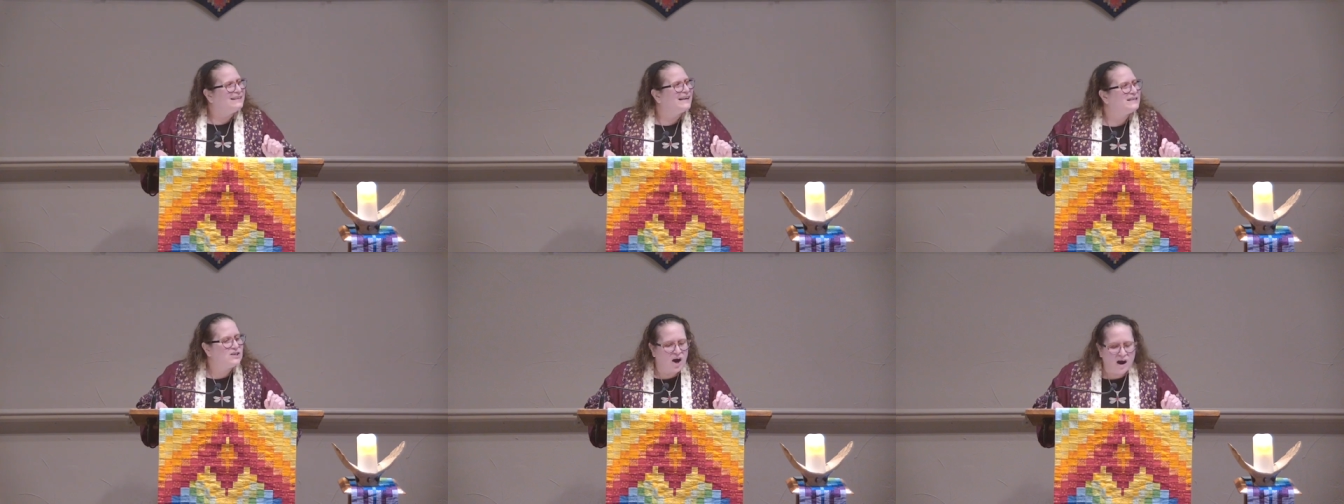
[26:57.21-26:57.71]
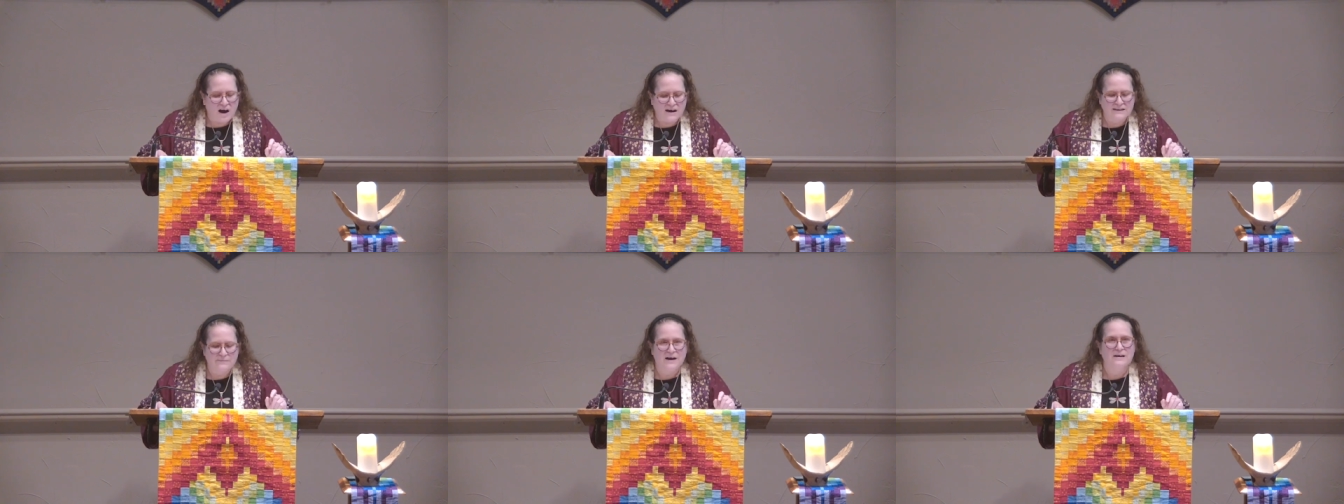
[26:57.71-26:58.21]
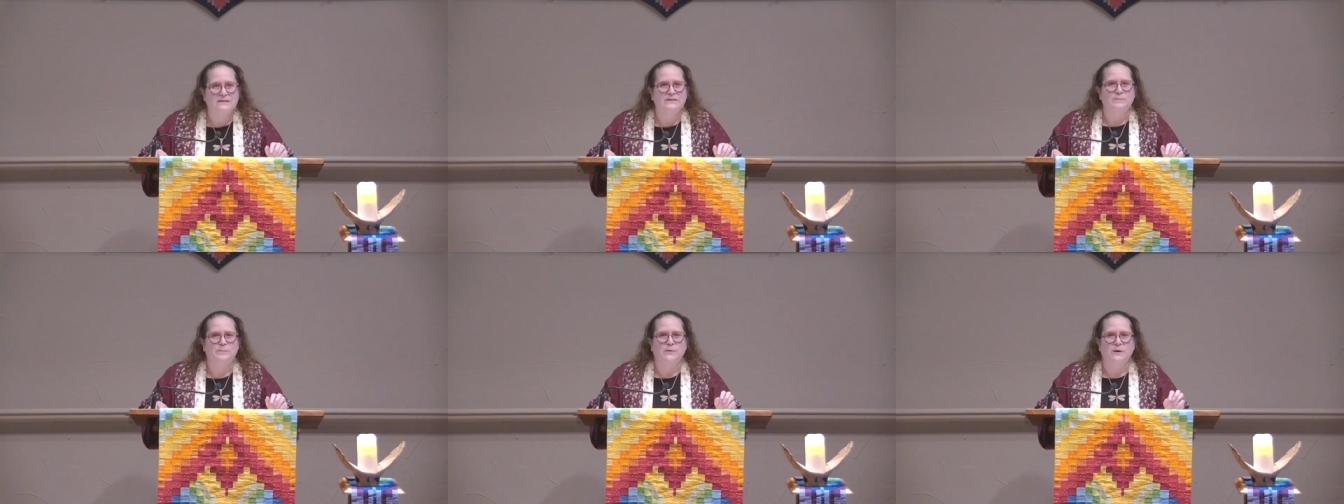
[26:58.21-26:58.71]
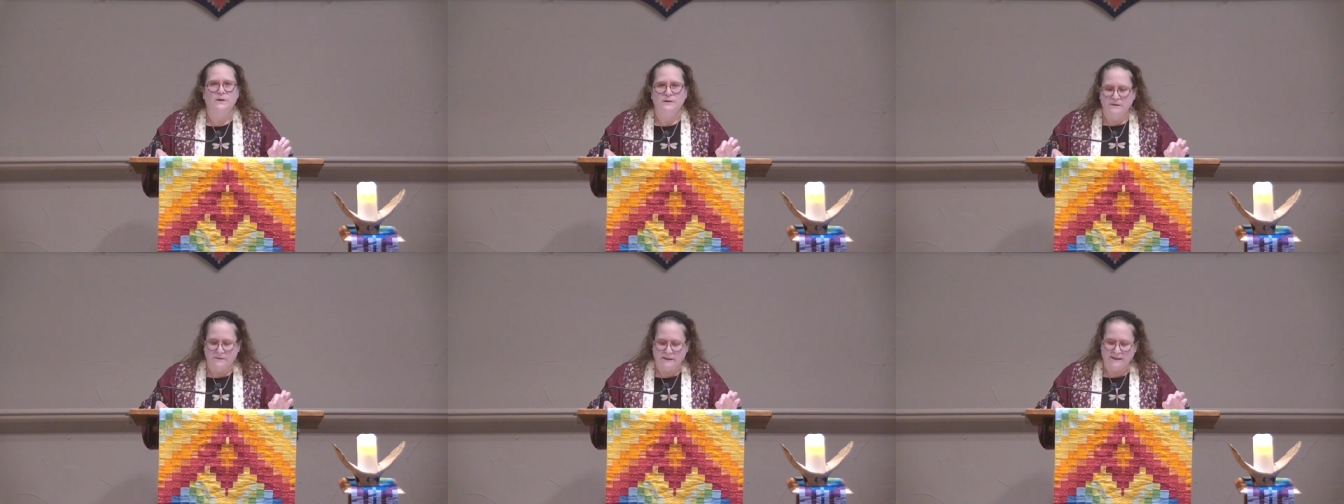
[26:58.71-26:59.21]
they talked about the
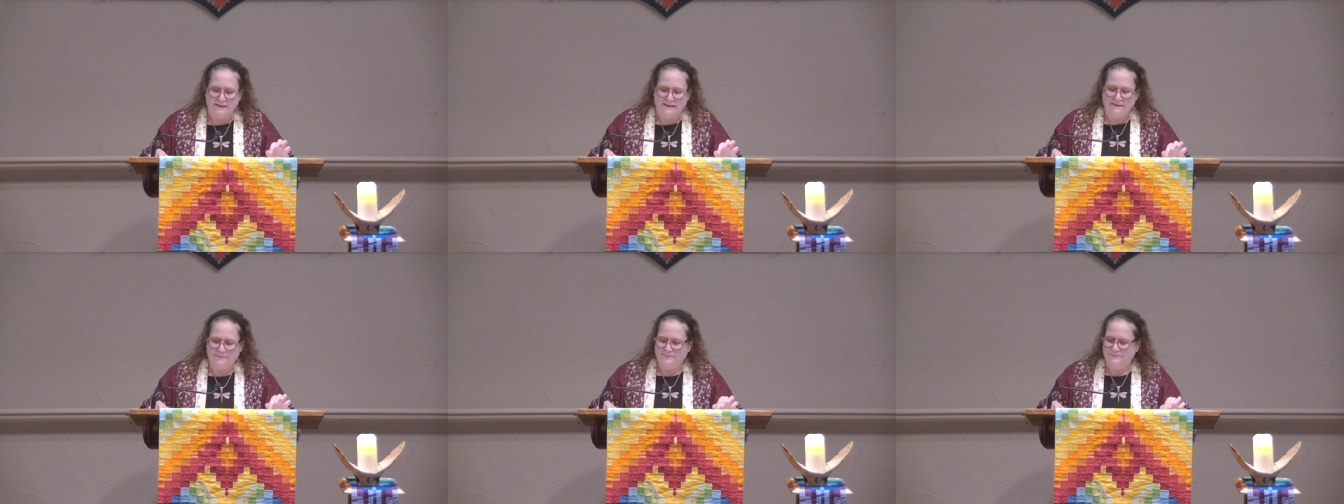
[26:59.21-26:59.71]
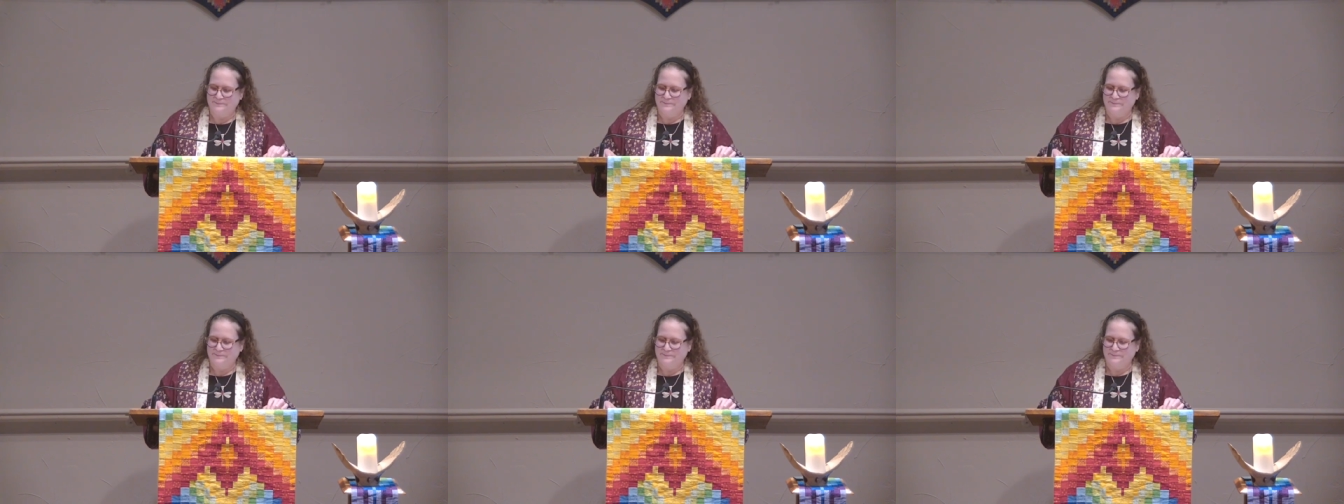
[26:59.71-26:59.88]
burglaries,